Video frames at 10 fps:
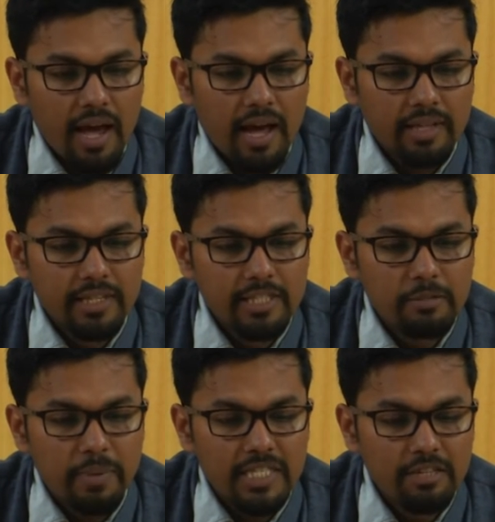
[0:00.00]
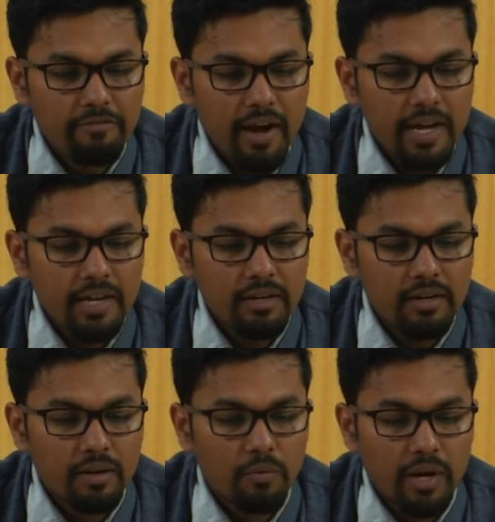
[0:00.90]
and then specifying
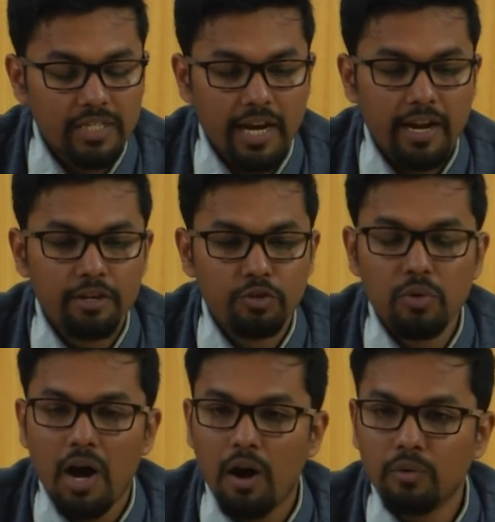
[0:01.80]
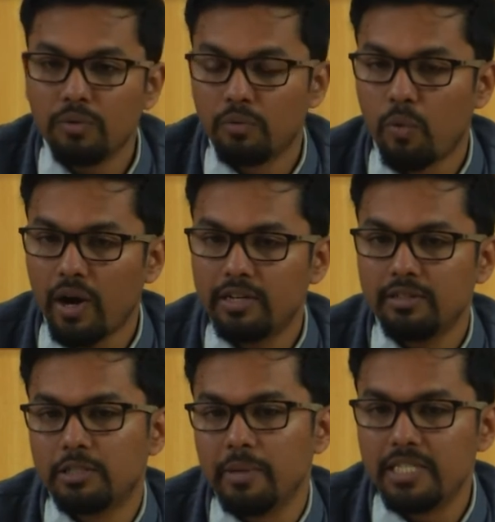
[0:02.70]
what can I do, how what
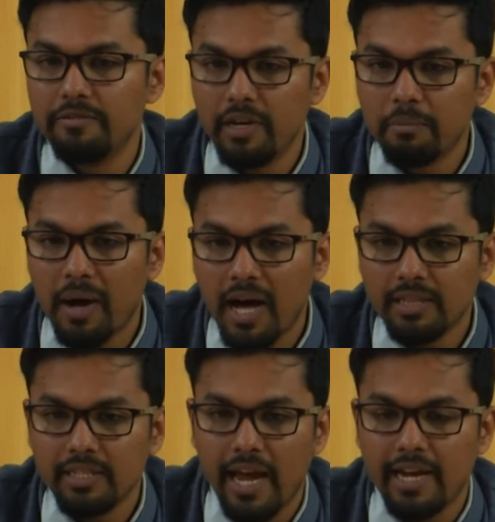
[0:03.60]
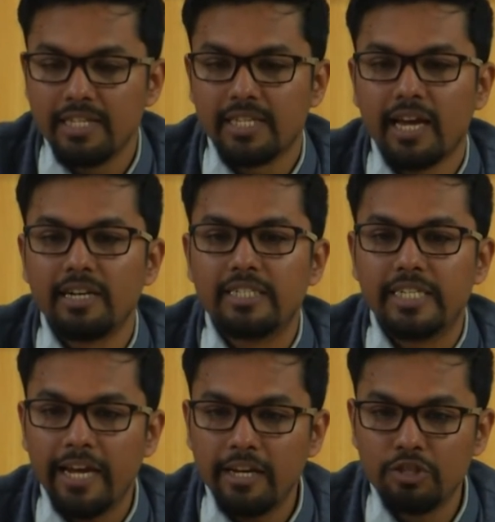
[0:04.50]
specific path can designer
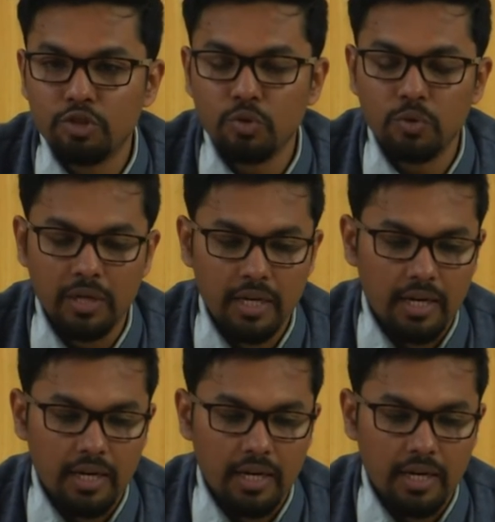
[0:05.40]
take to